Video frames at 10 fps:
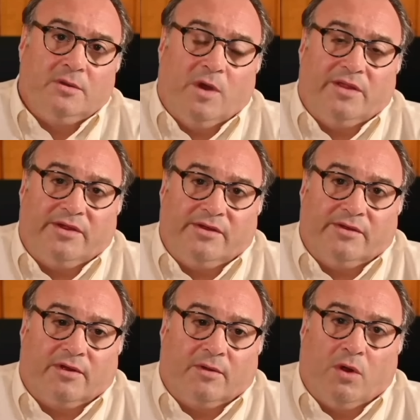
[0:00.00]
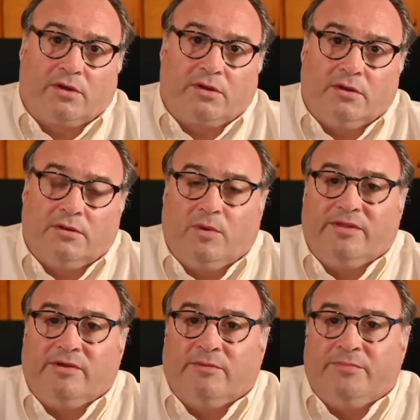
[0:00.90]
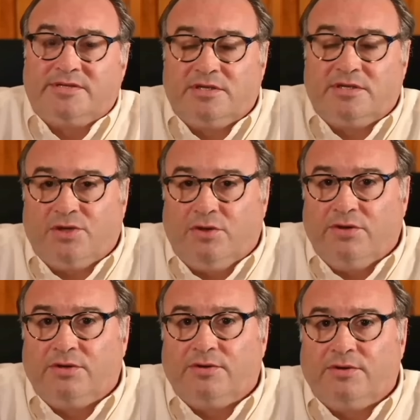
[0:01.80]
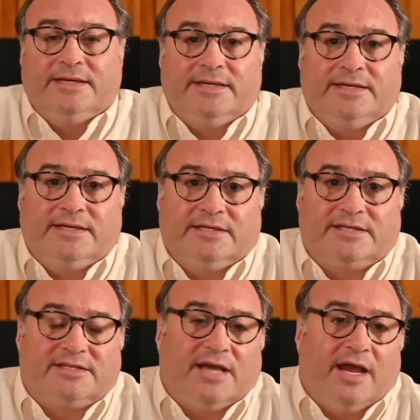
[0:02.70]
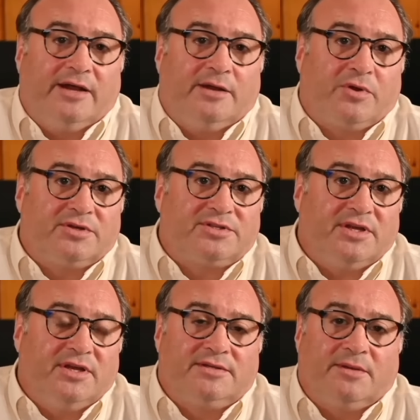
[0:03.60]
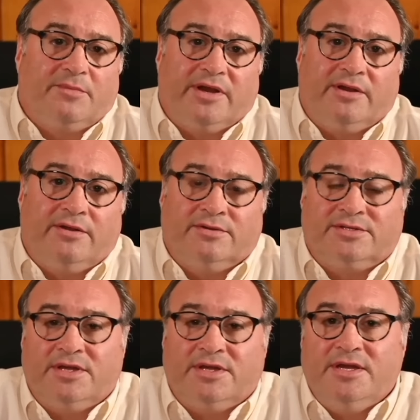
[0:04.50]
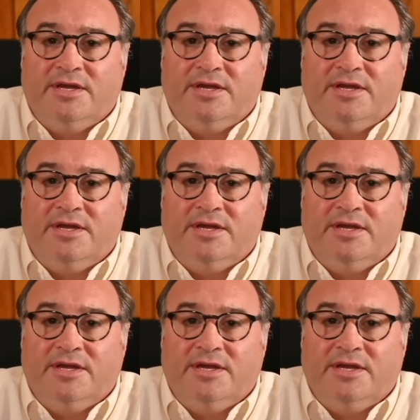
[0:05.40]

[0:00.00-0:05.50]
whether you're a worker, whether you're a business owner, a, a, societal person, somebody who's